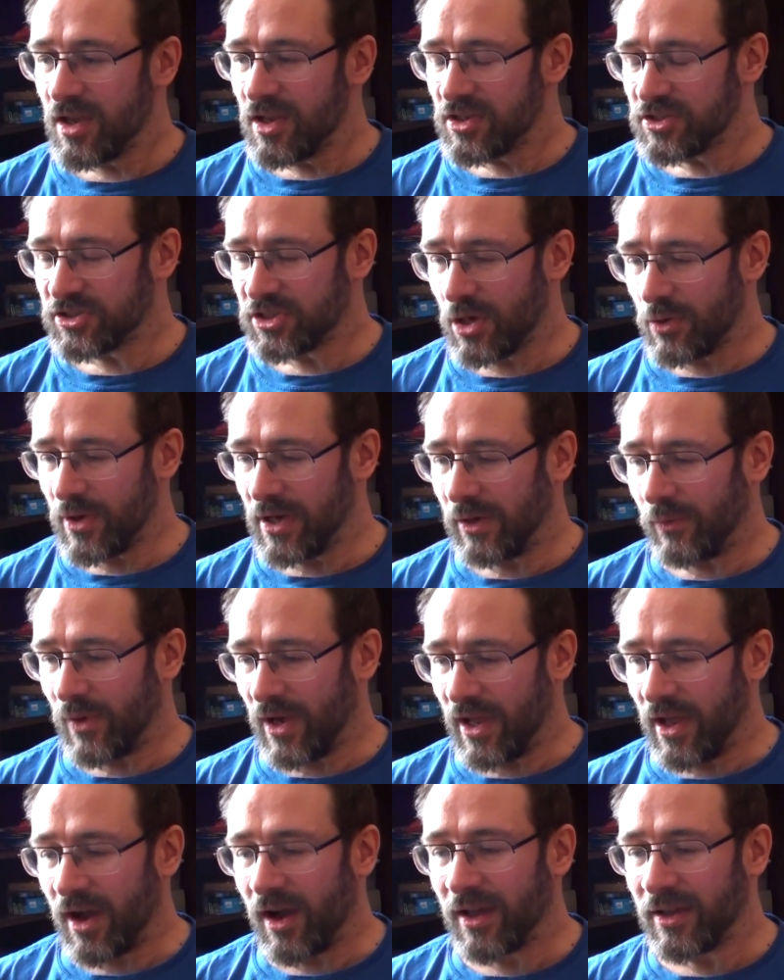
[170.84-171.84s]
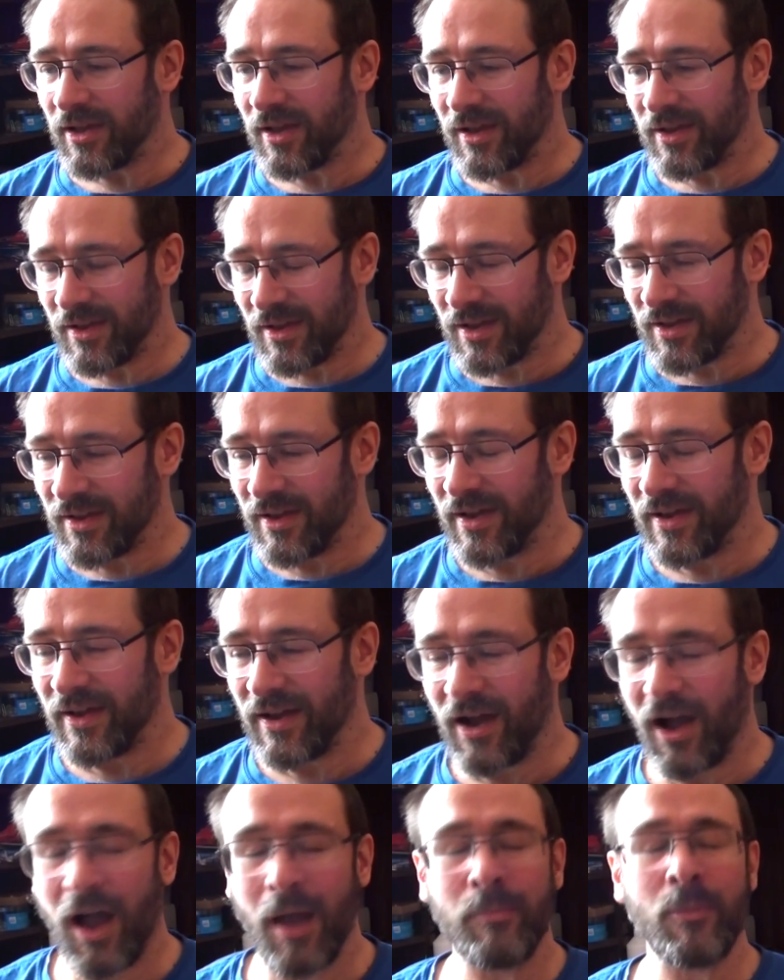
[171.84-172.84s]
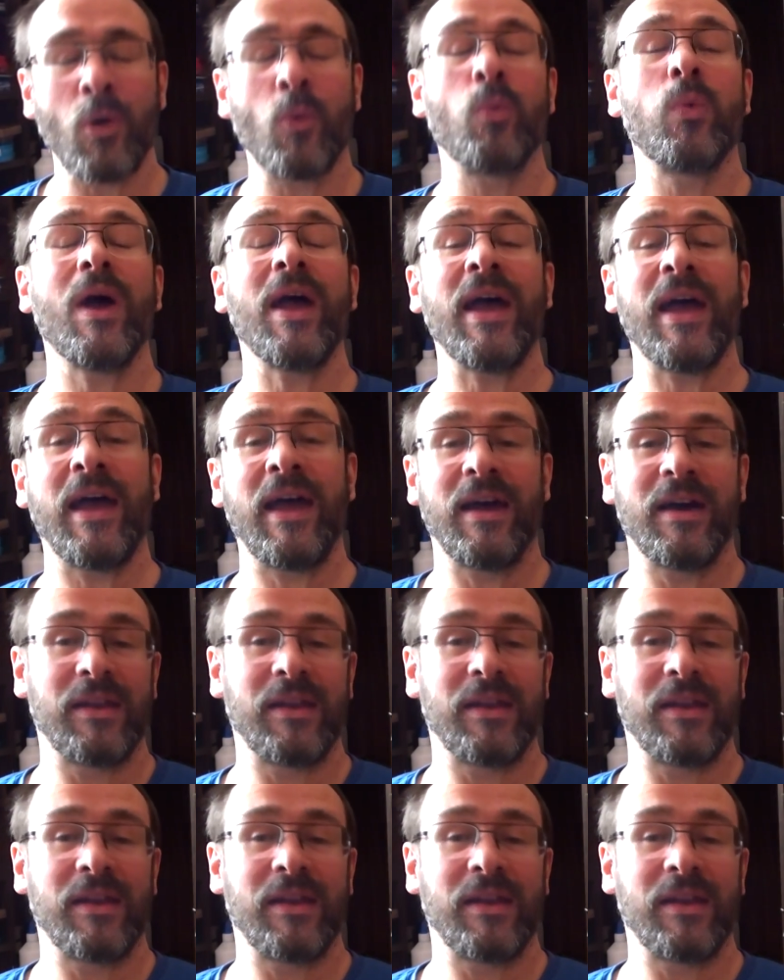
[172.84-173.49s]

So anyway, I'm aware,